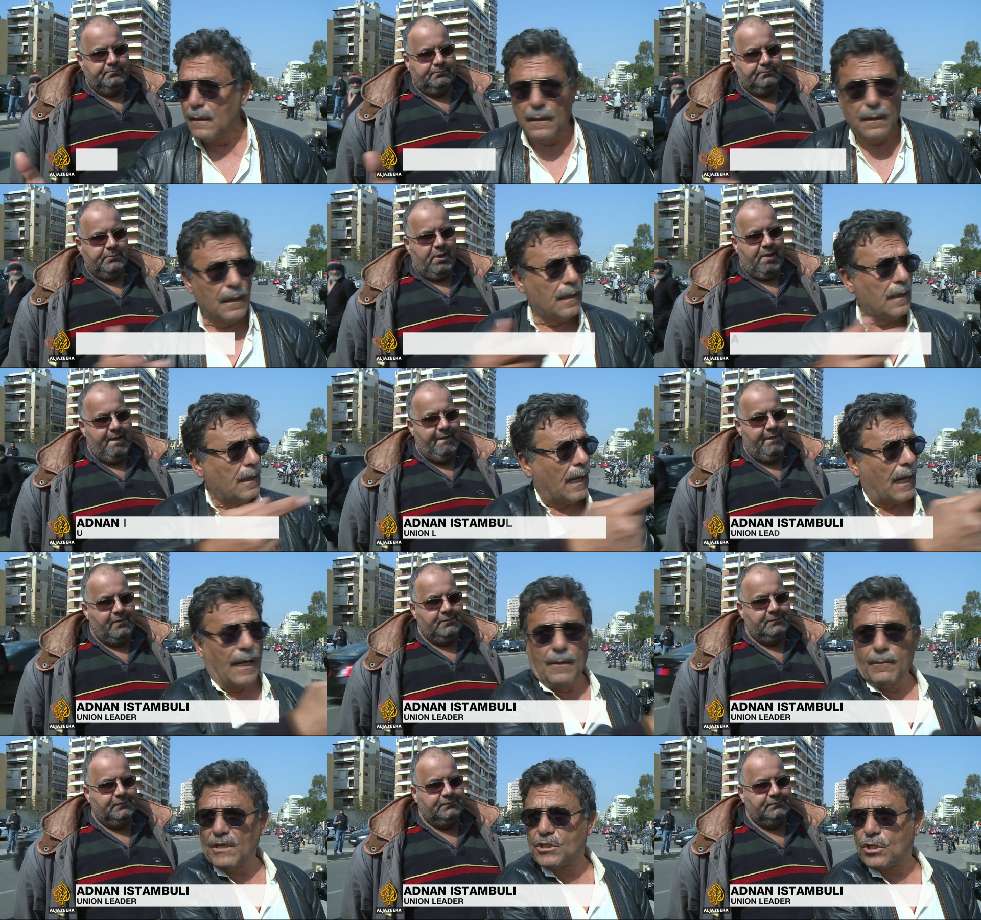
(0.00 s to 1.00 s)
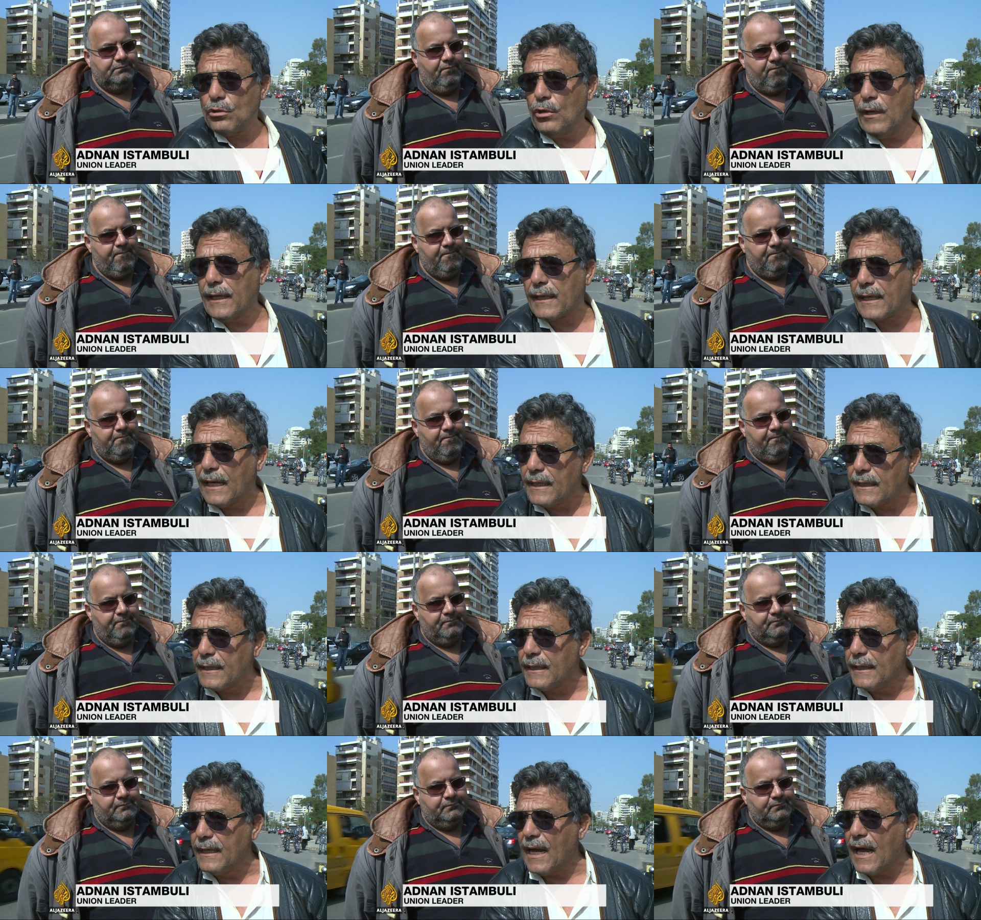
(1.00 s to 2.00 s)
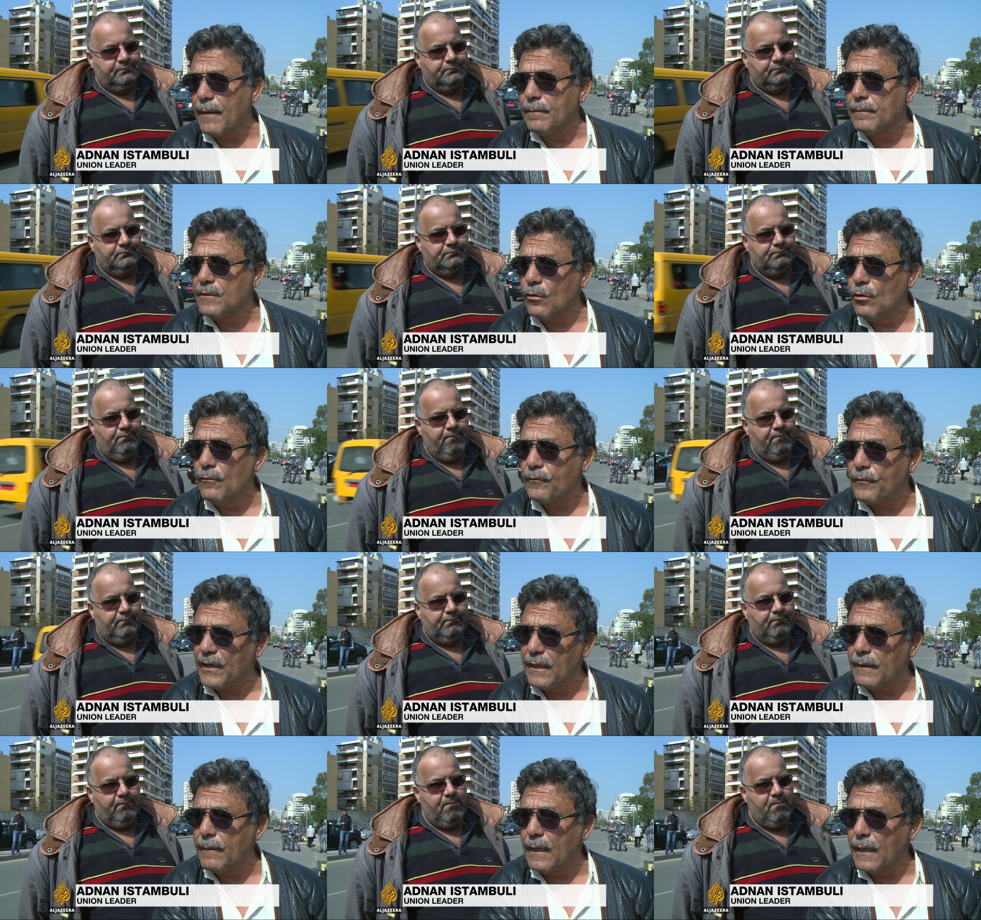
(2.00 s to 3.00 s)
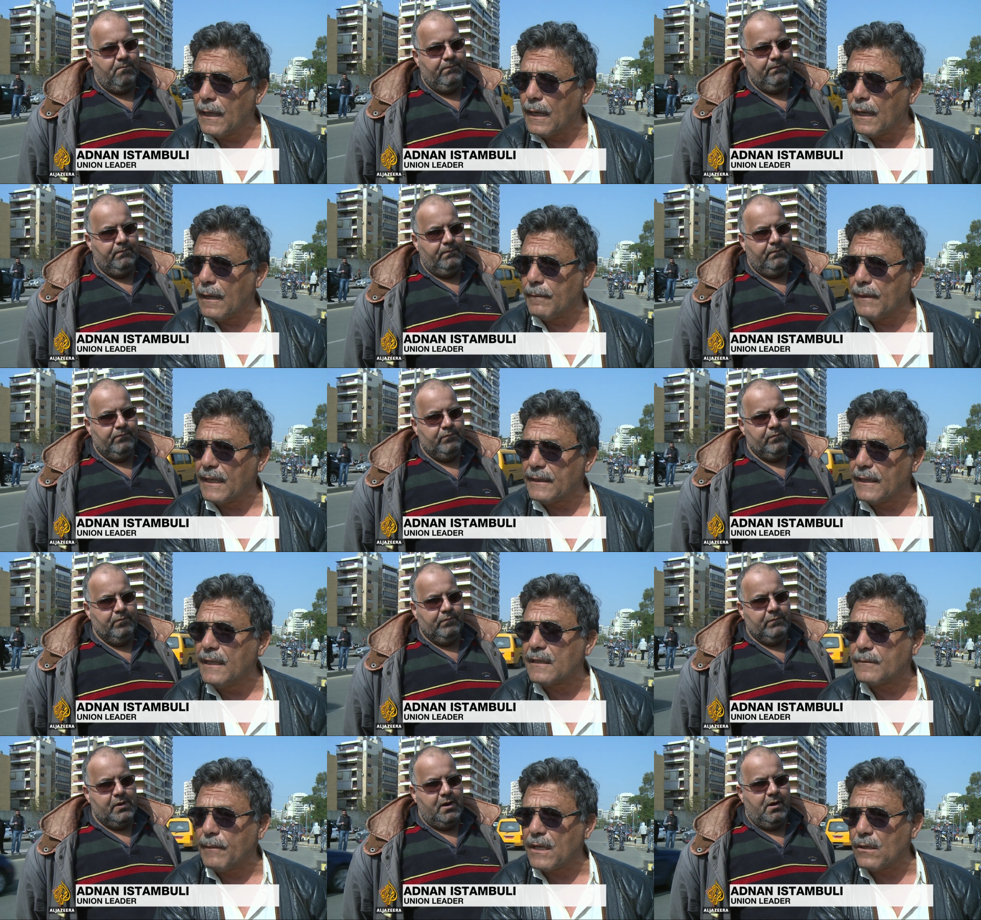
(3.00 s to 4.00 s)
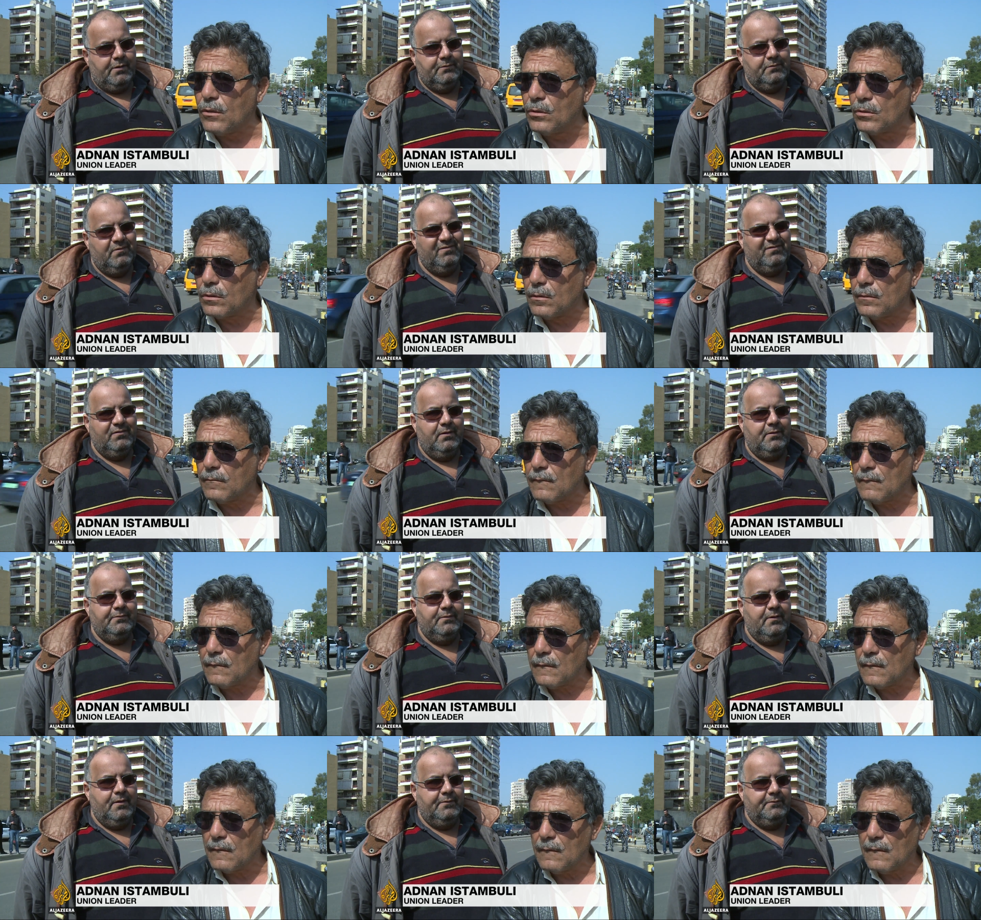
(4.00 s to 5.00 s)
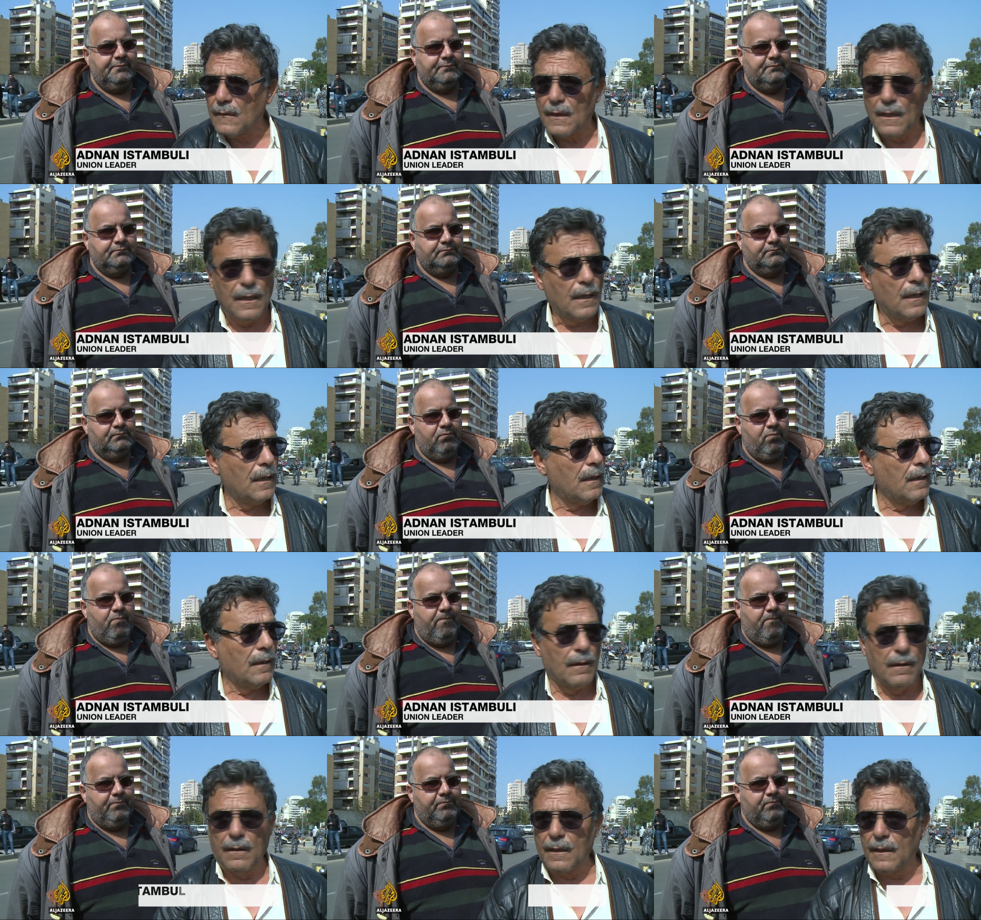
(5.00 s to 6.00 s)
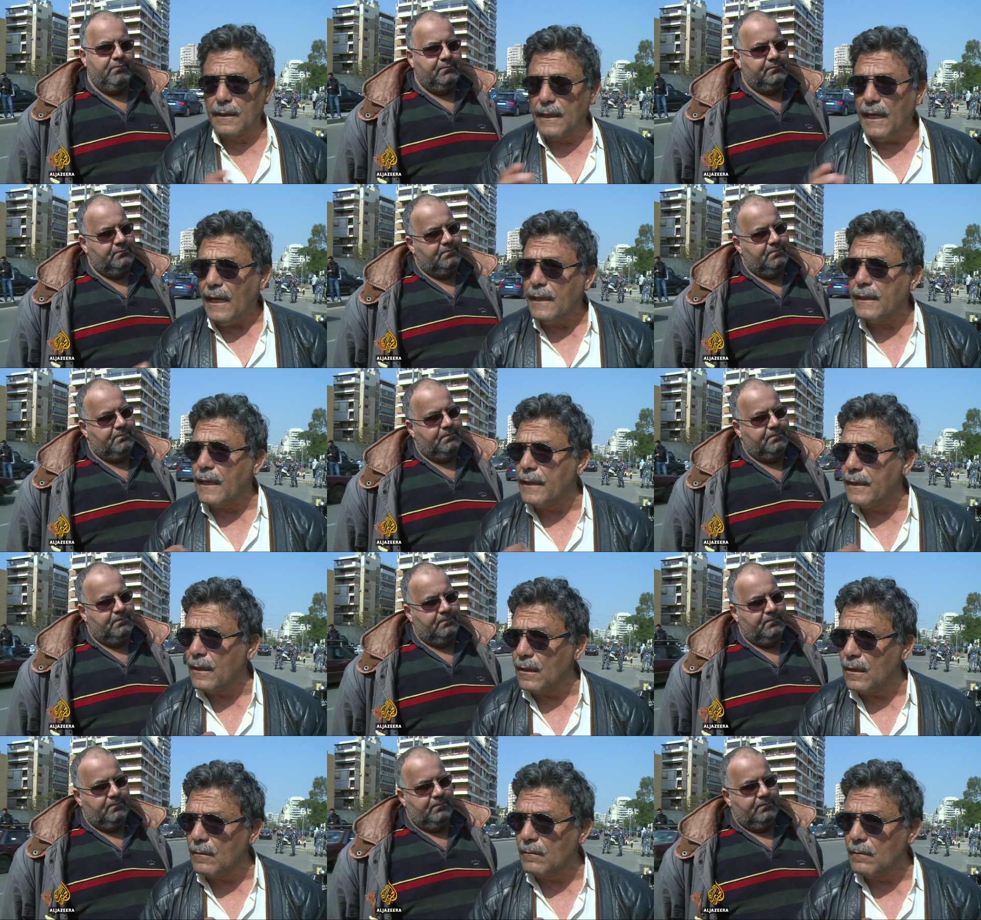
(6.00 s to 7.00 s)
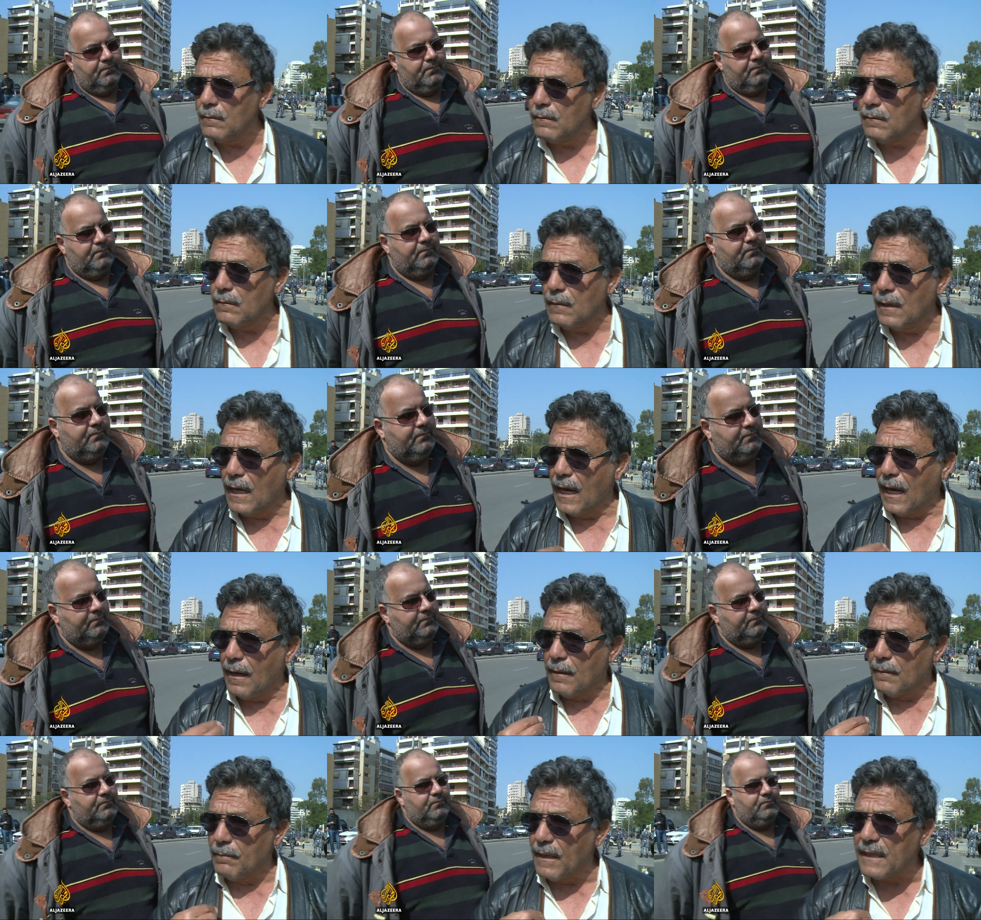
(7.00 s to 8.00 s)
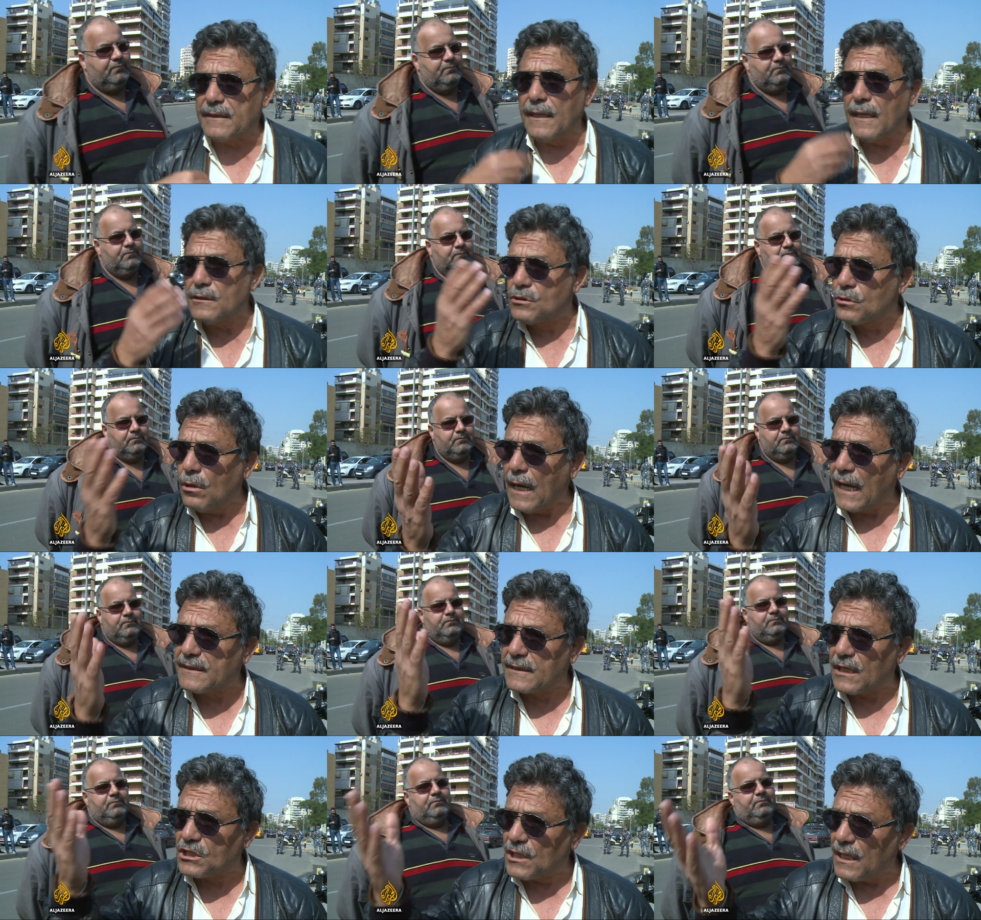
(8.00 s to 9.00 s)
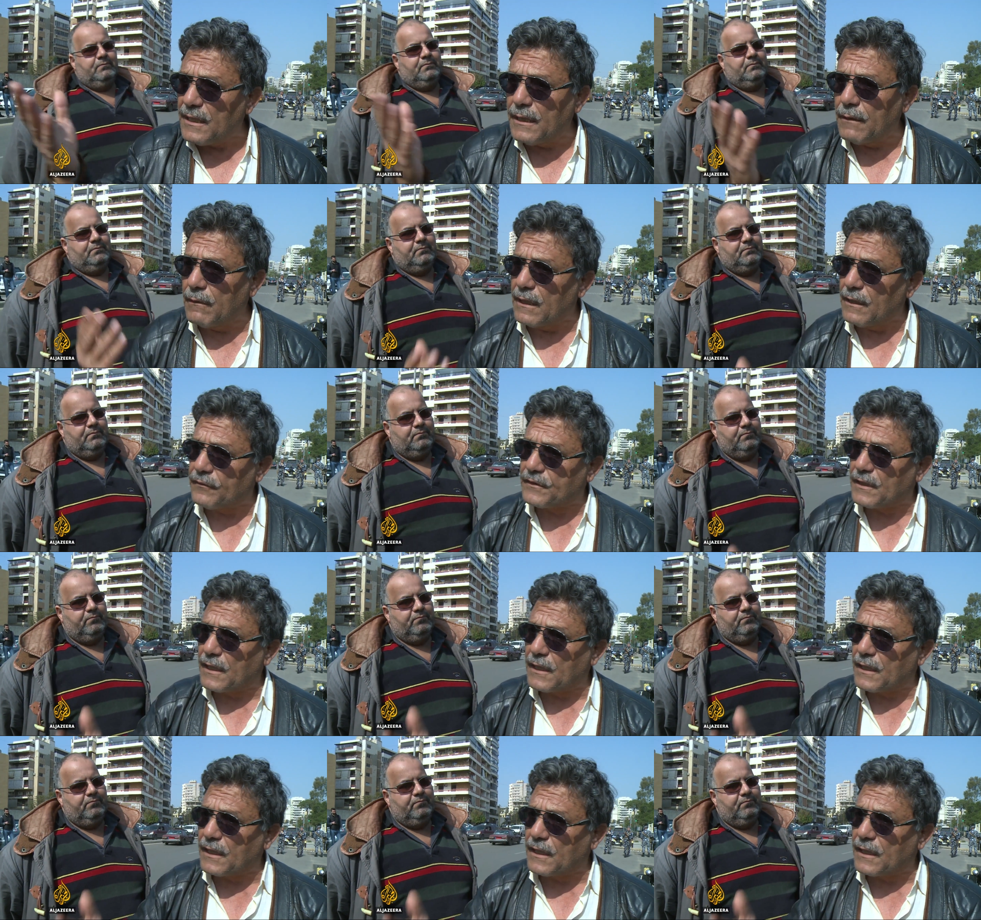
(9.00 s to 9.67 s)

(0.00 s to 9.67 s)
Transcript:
Speaker 1: Why are they protesting against a project that will help the poor? All of Beirut's hospitals refuse to welcome those in need, and Egyptians are helping us by providing this hospital to the government of Beirut.